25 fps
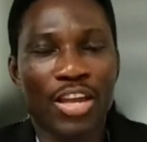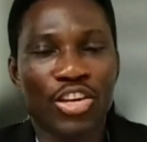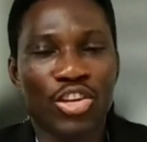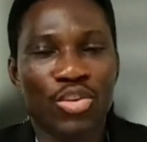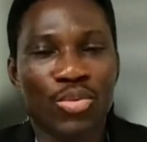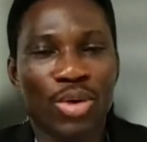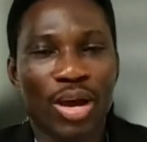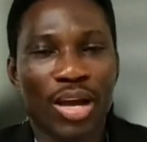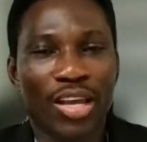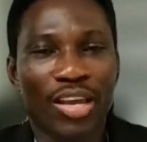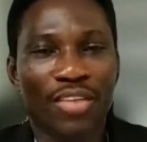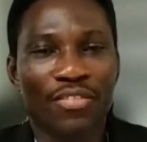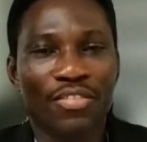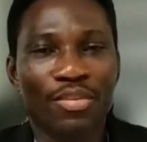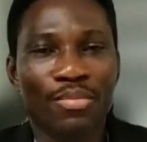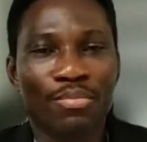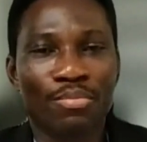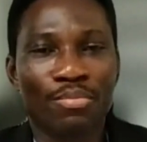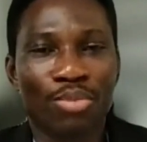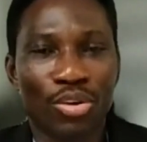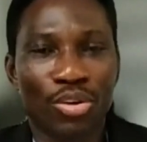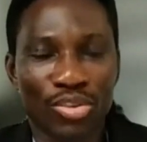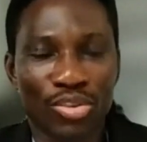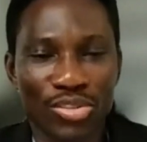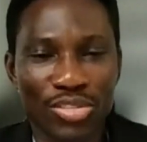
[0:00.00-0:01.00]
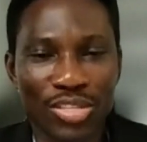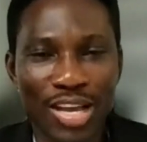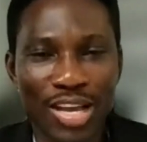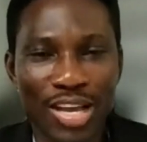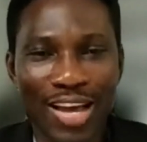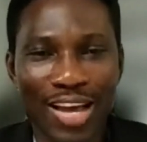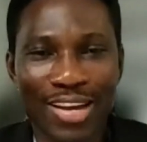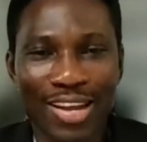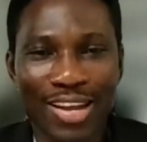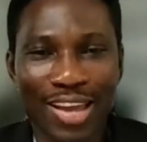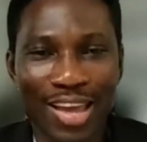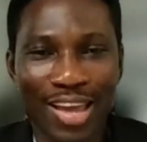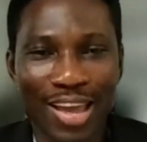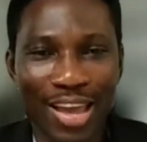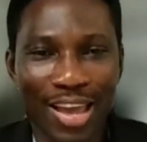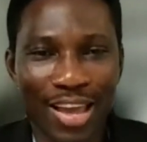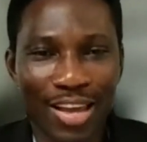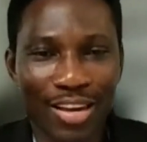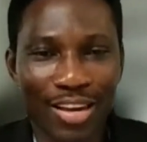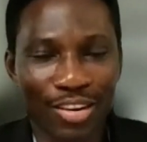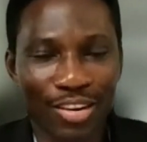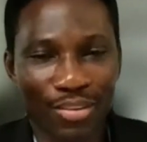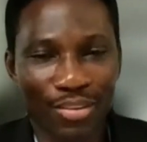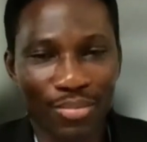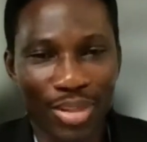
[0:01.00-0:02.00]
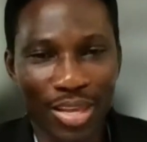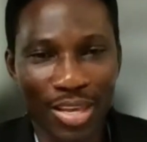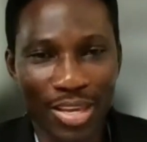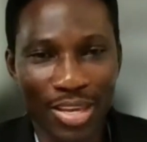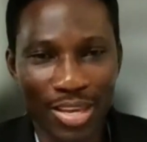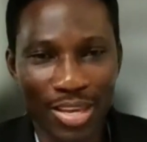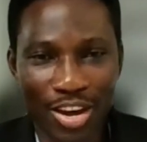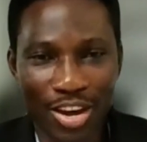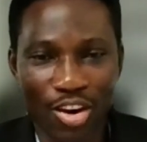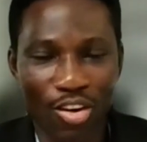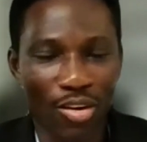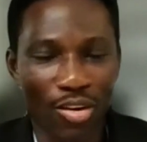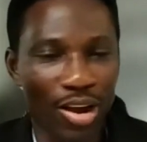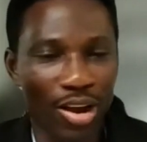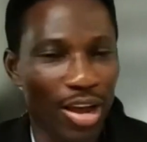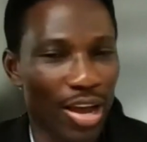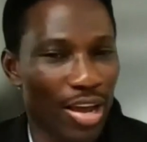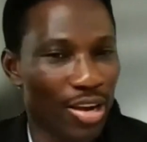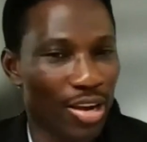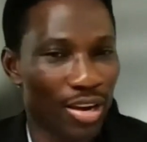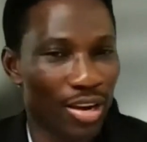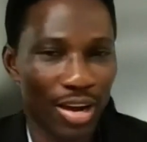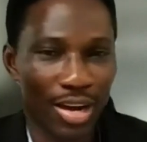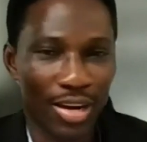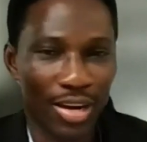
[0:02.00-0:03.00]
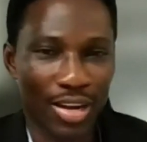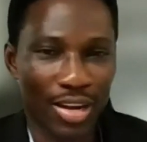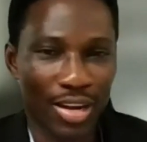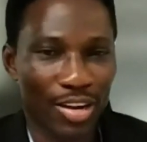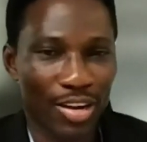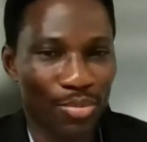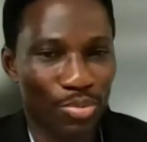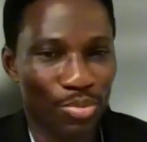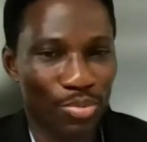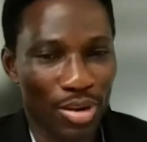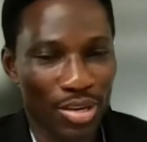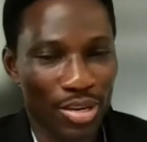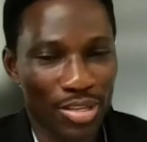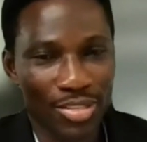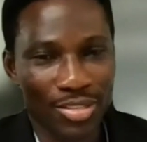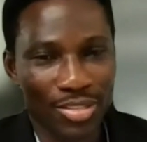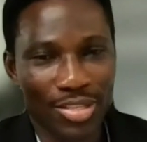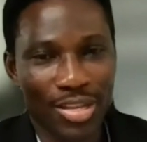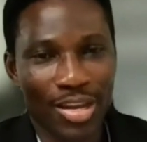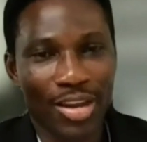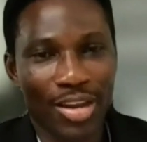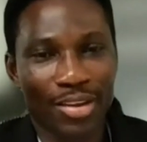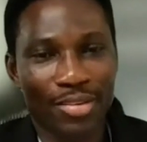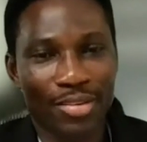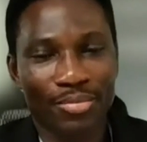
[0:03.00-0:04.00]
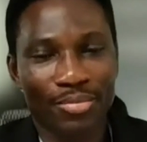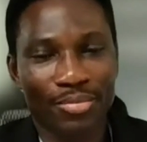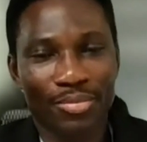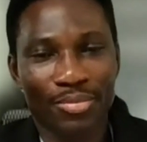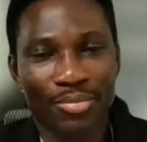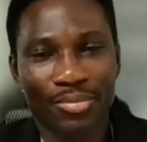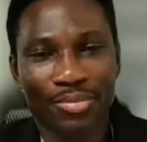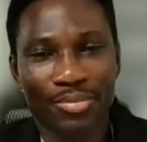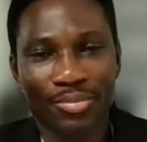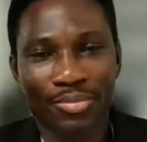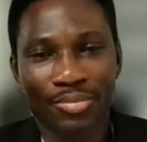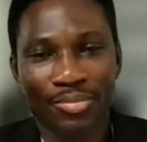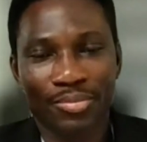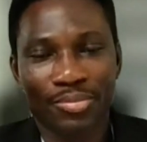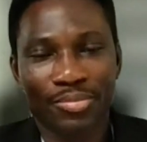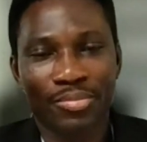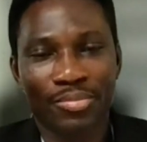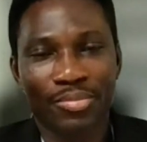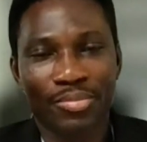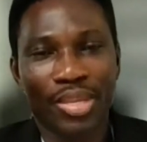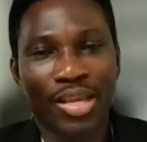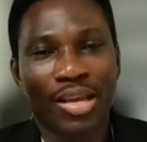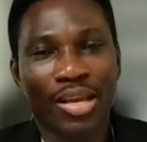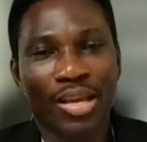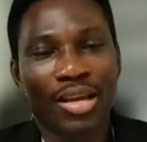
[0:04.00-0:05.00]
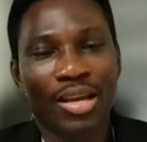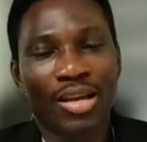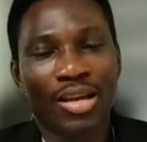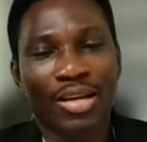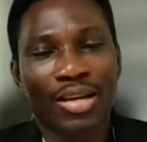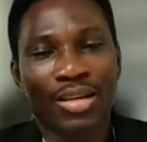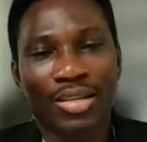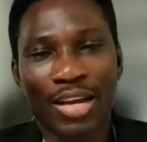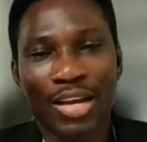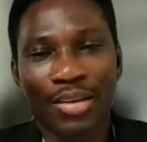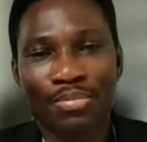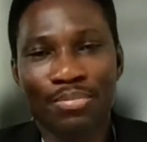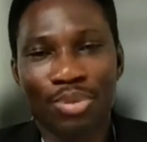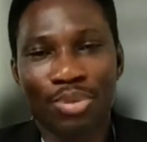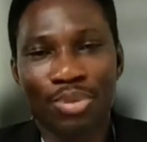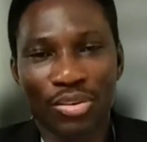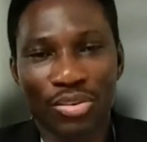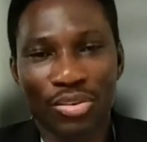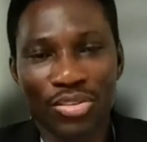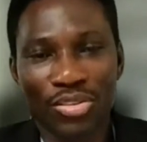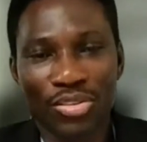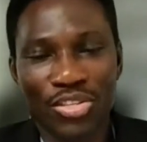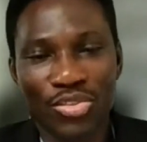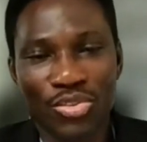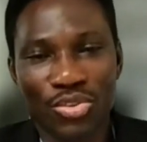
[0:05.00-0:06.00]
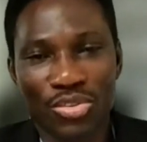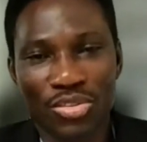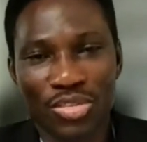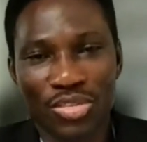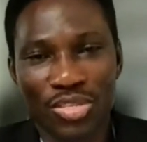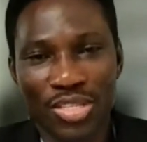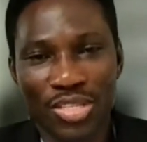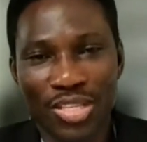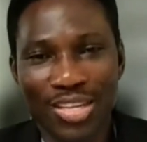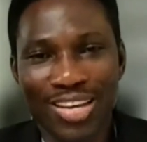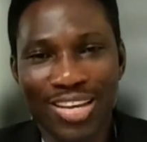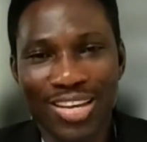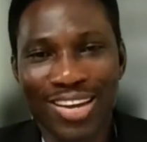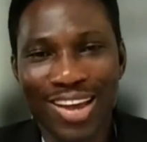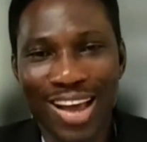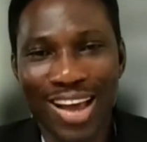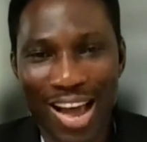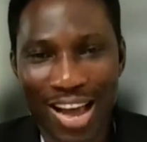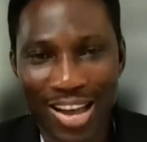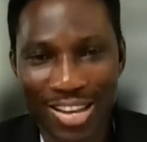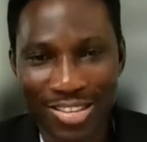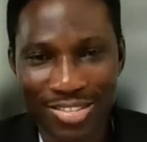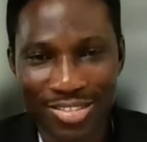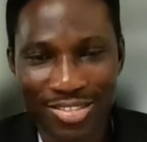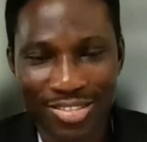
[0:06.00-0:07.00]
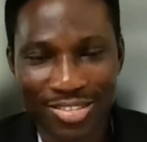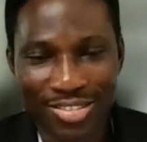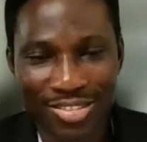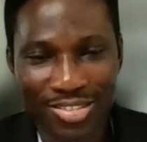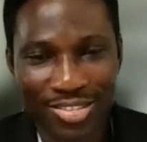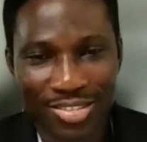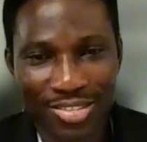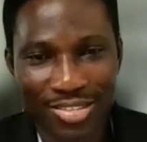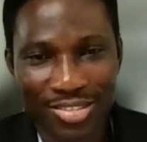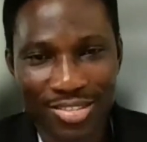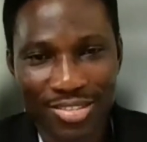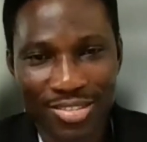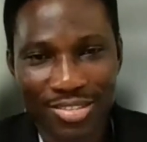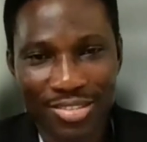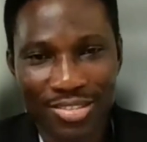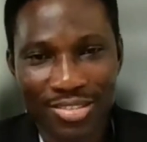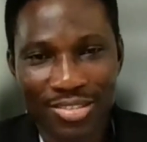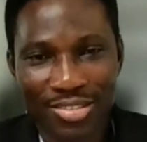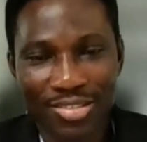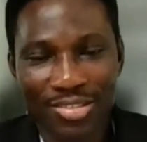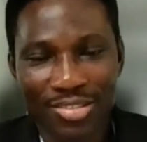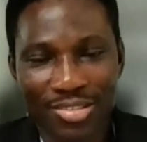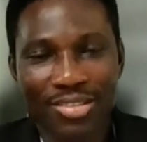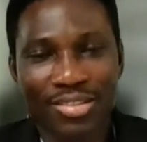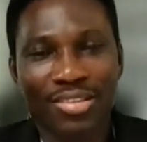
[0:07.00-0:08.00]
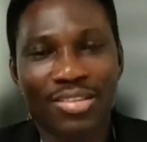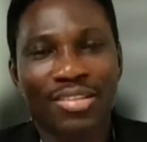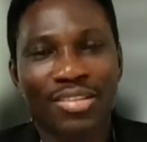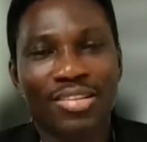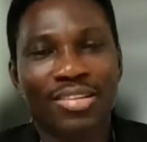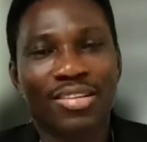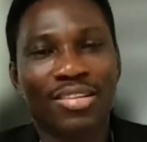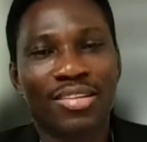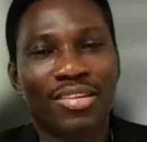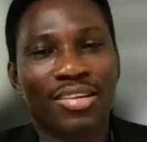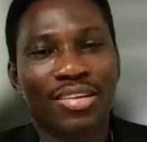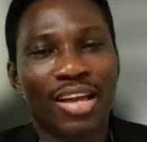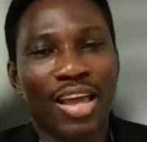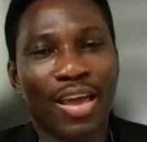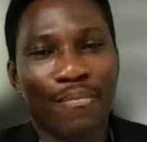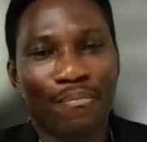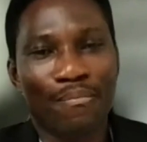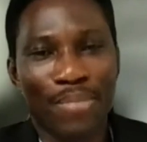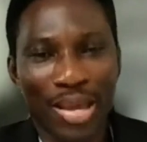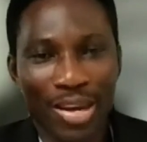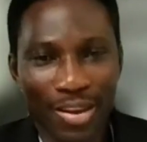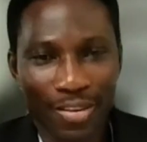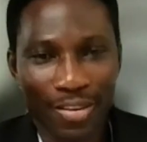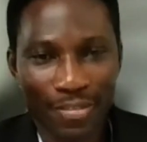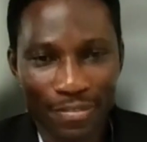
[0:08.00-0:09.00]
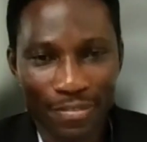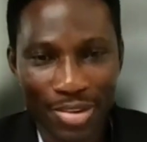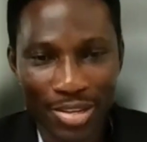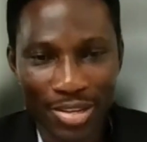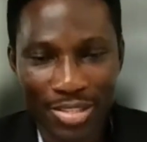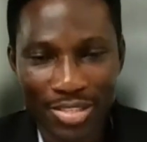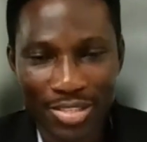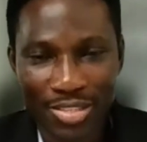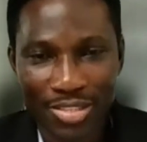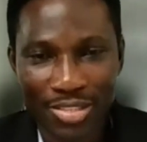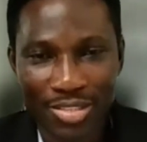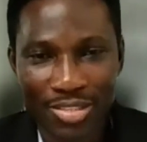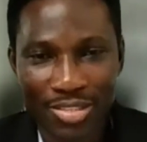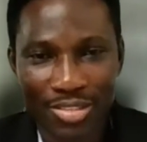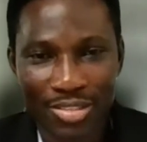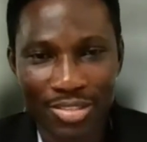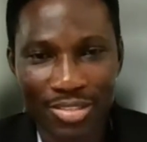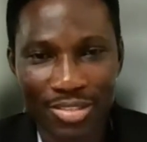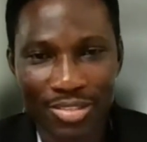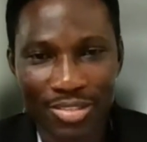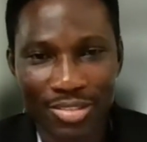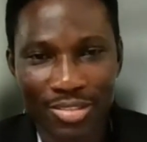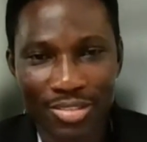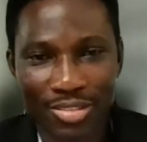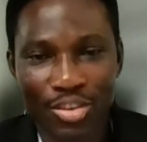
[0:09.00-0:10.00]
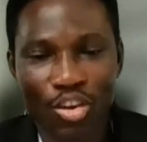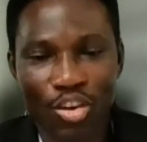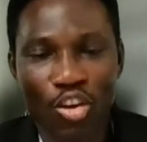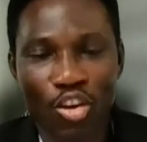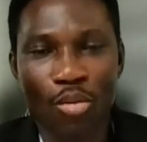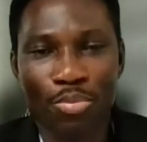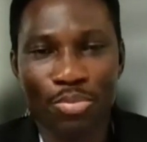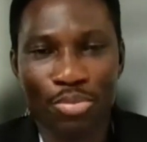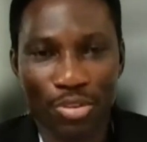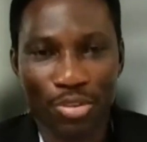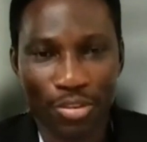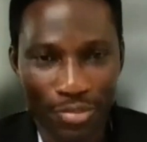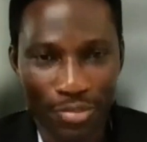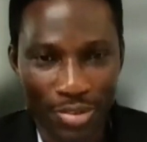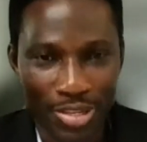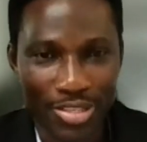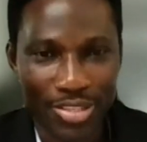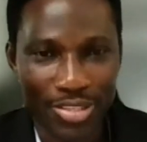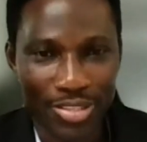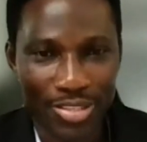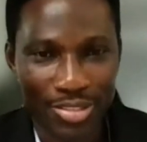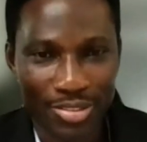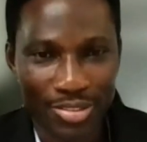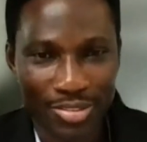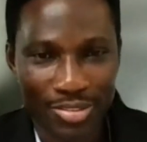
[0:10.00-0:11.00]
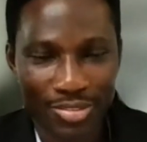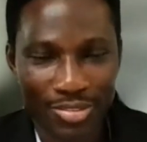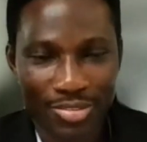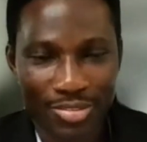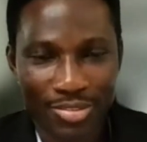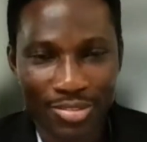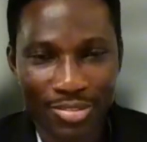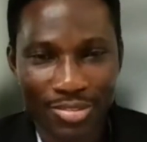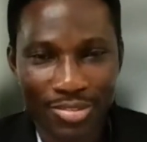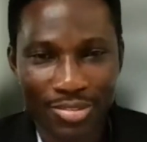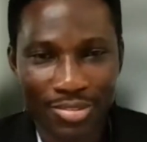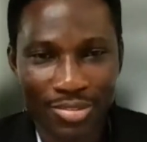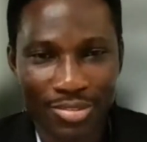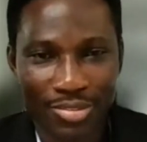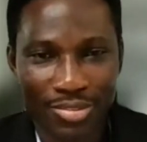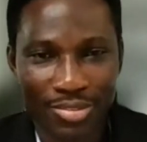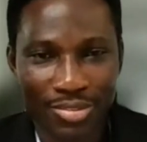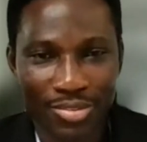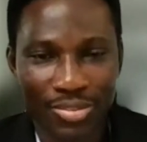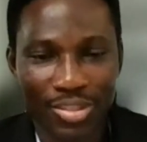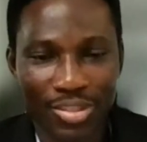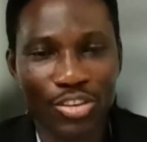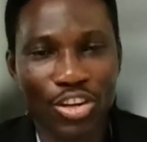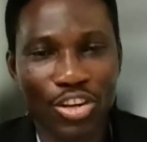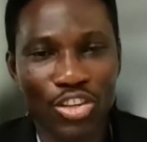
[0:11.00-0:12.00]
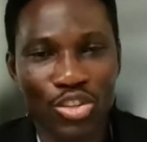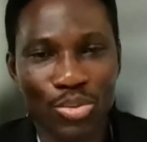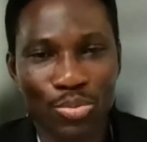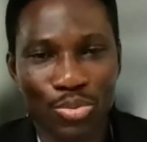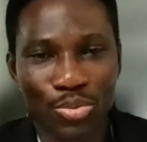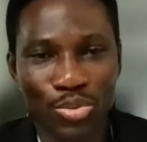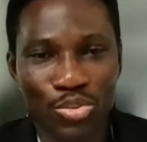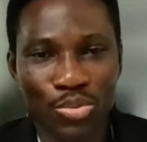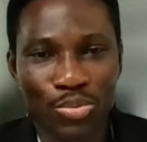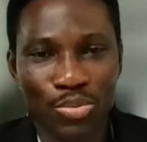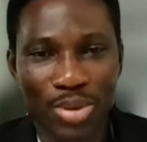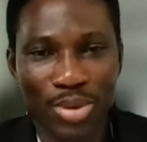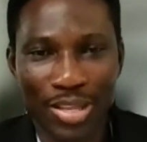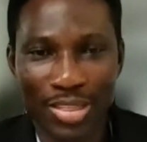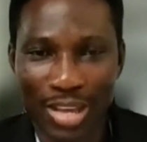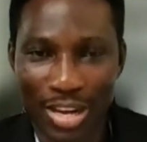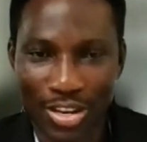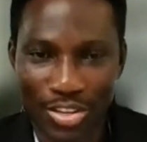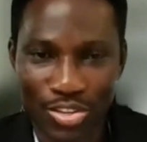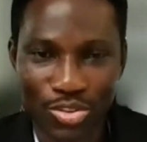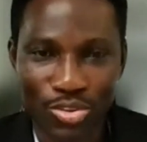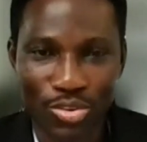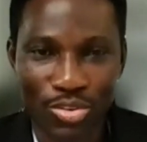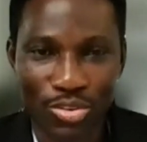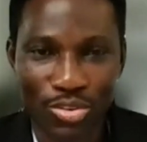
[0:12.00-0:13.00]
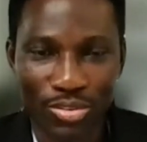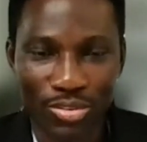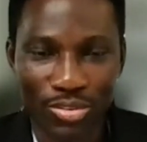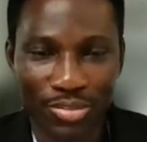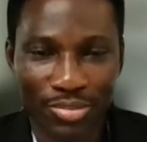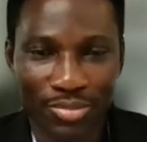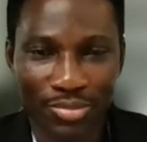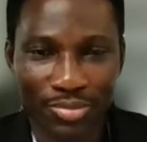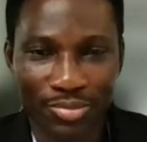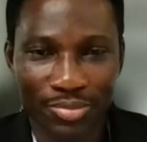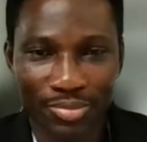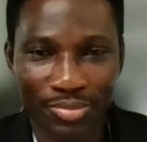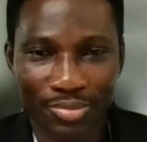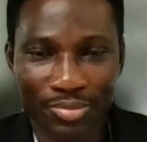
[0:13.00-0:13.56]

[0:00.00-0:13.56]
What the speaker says: and you are given bonus at the end of the year or at any point in time, that bonus is considered as a benefit or profit that you are supposed to pay tax on.